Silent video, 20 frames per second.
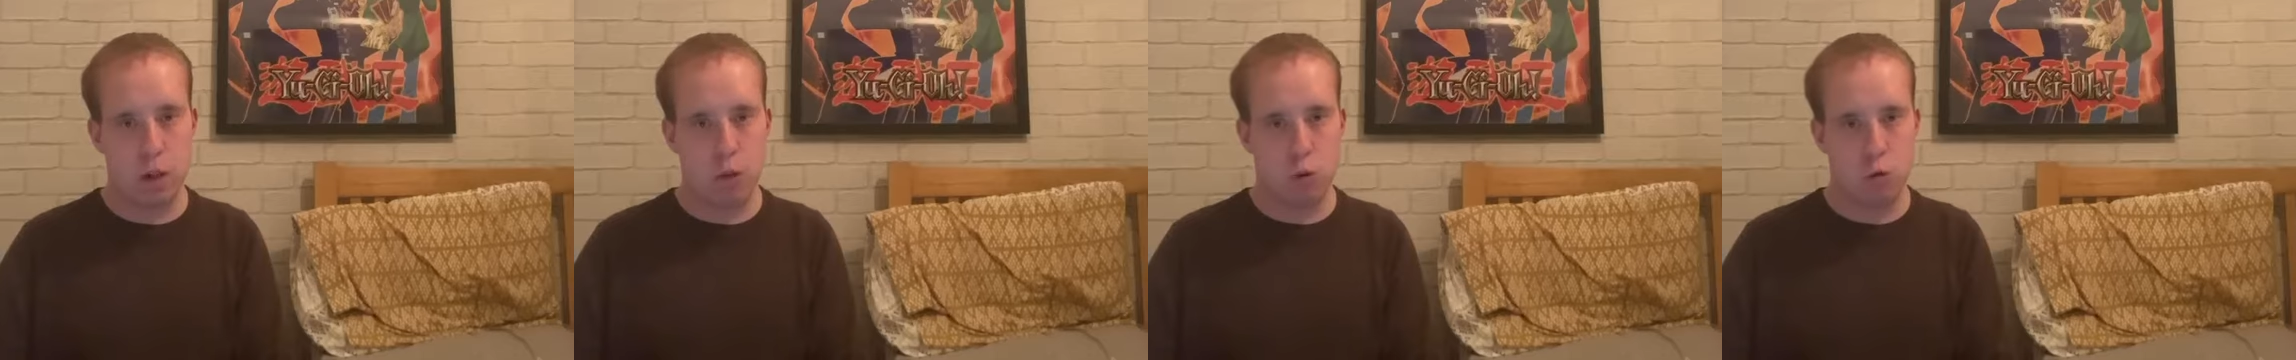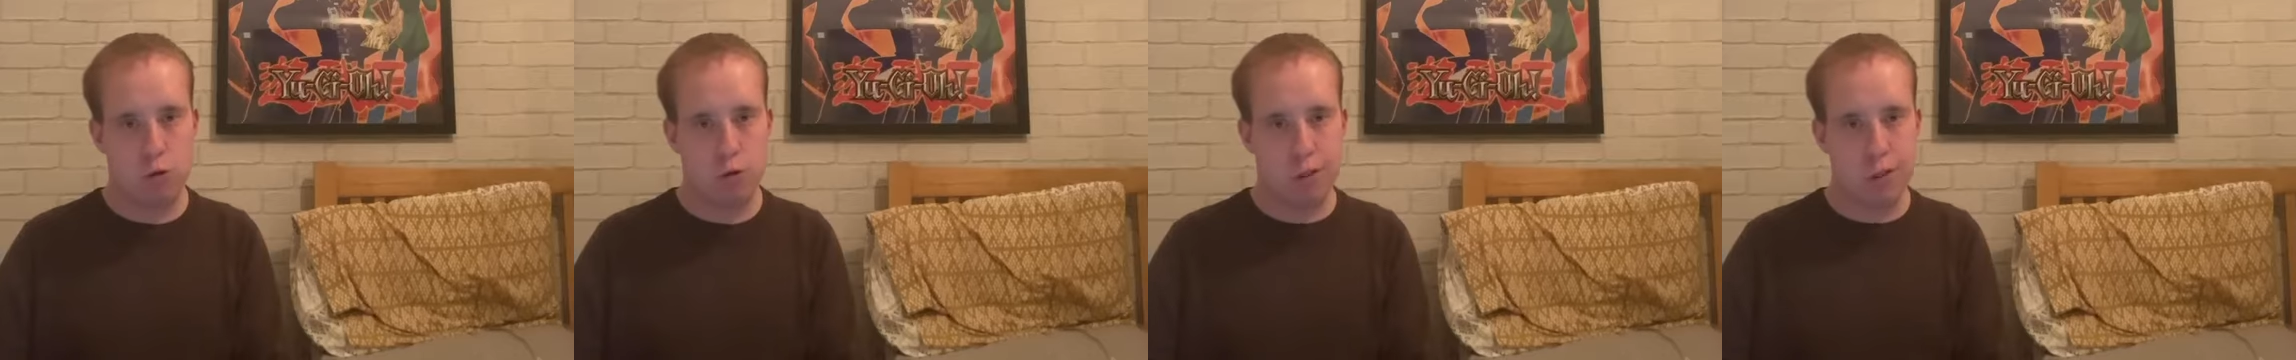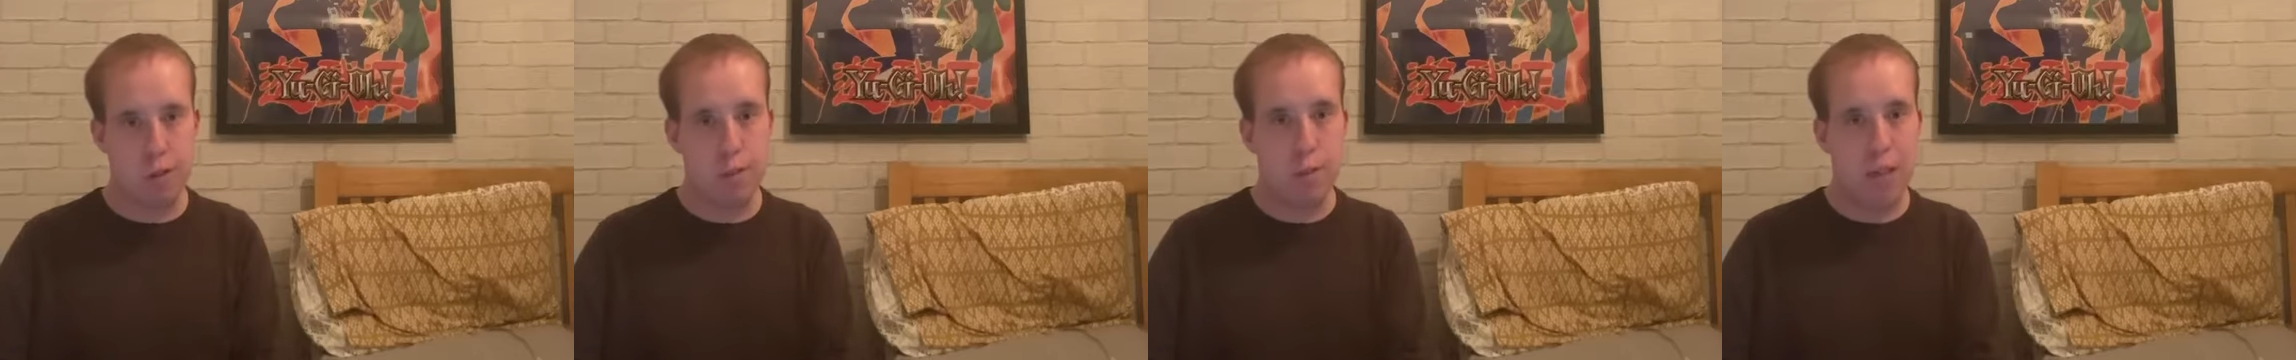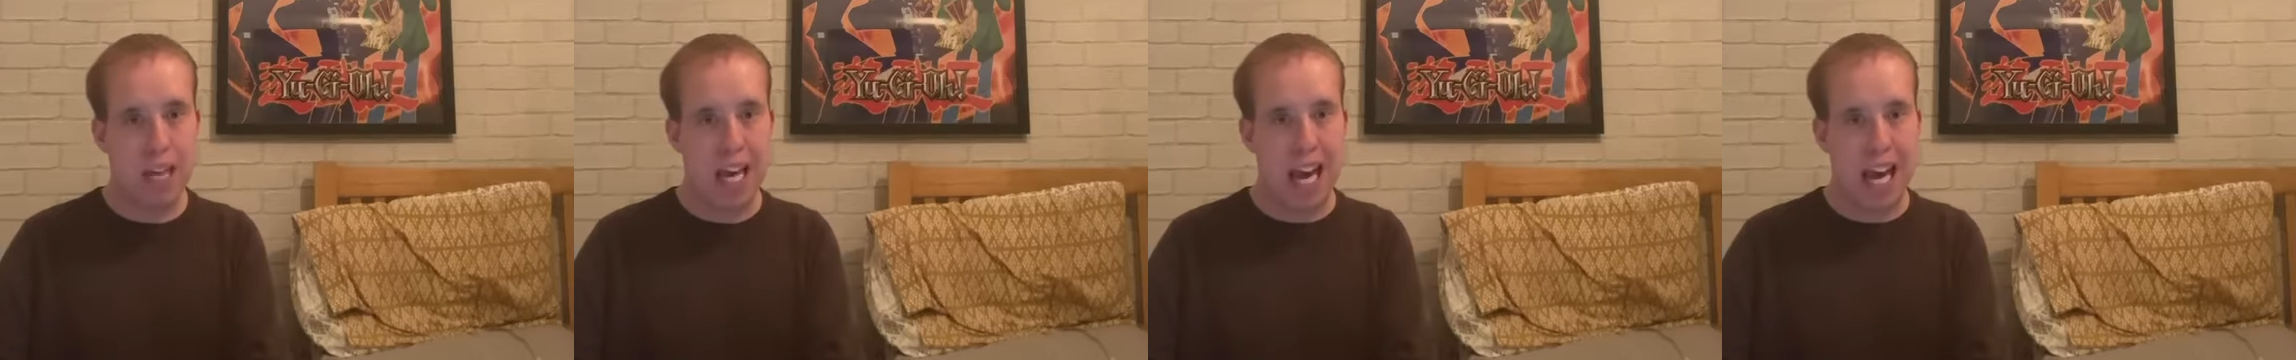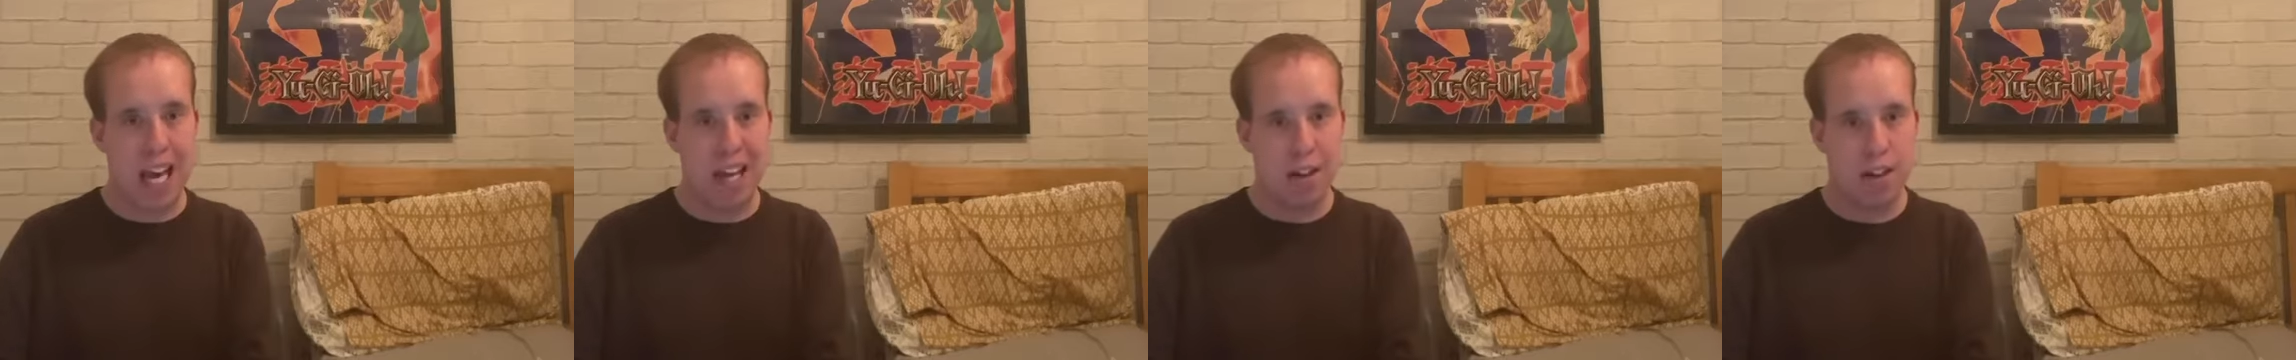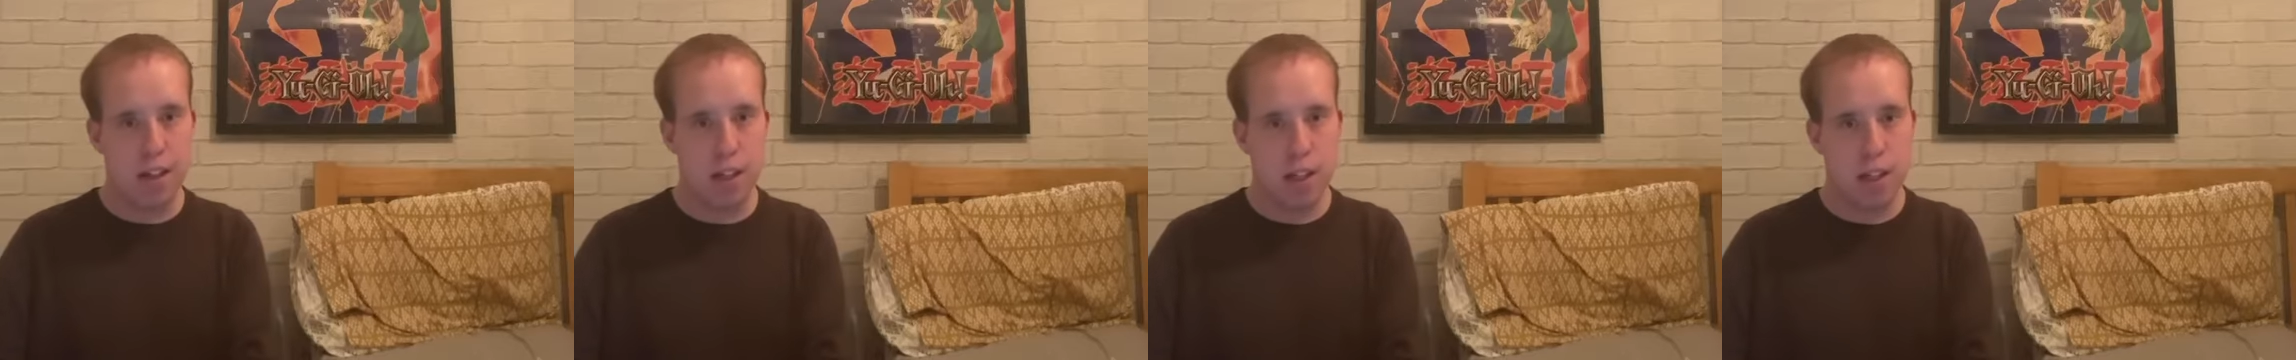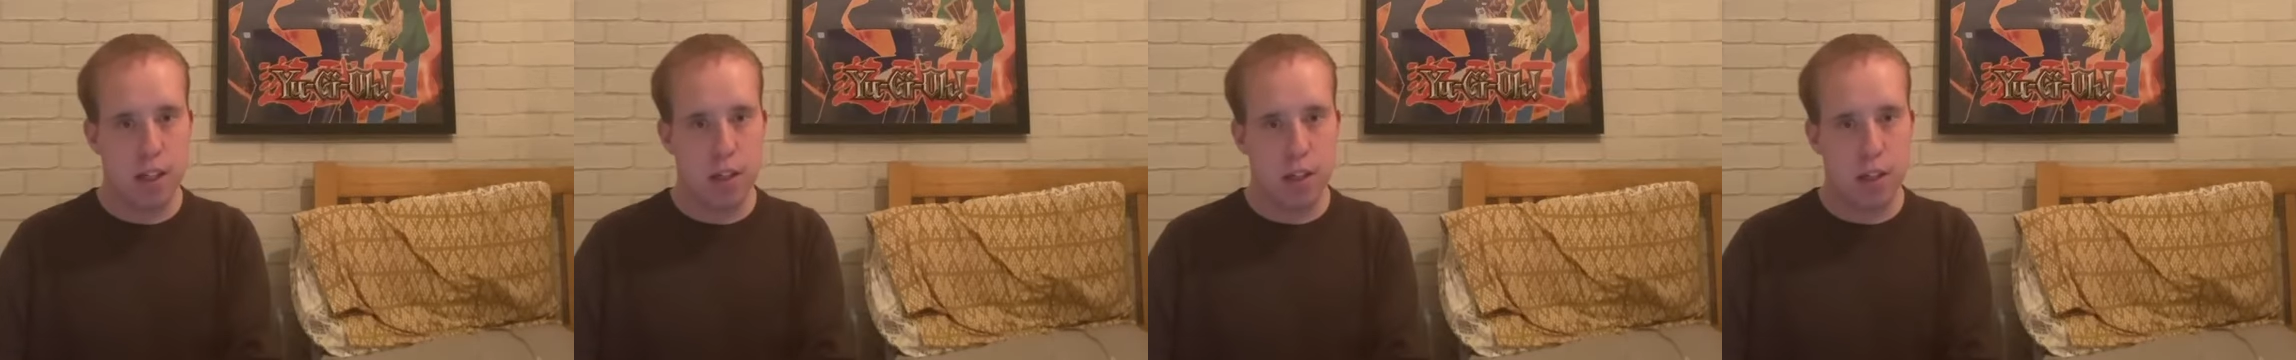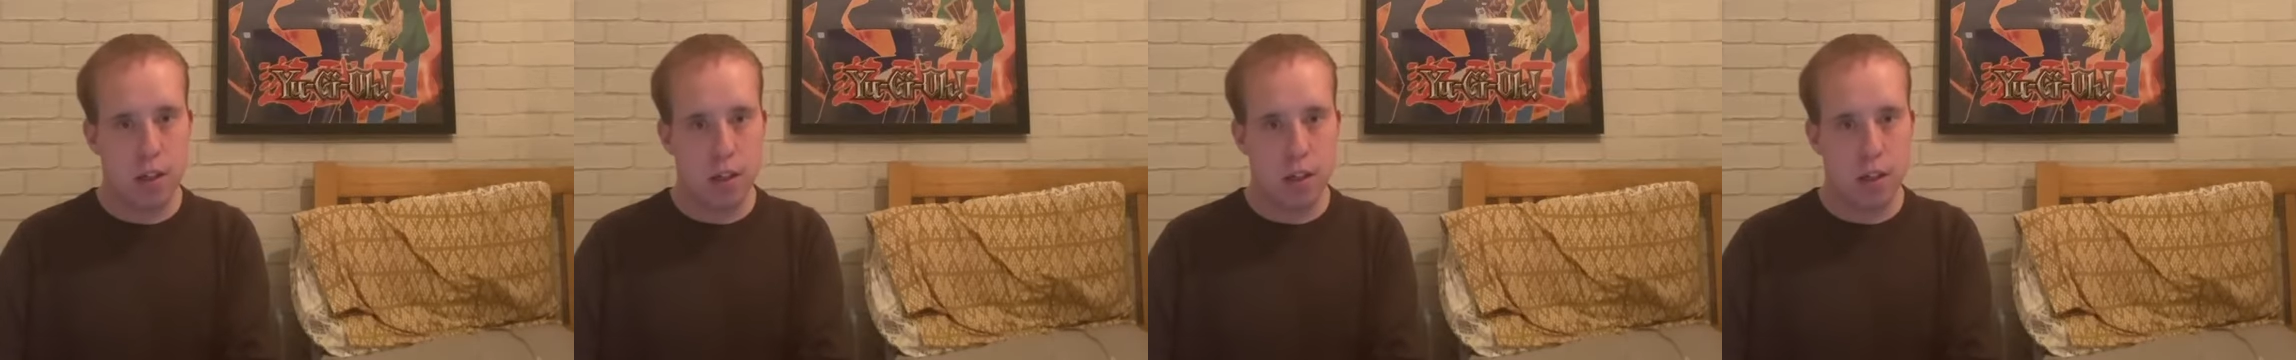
Gruesome Kids.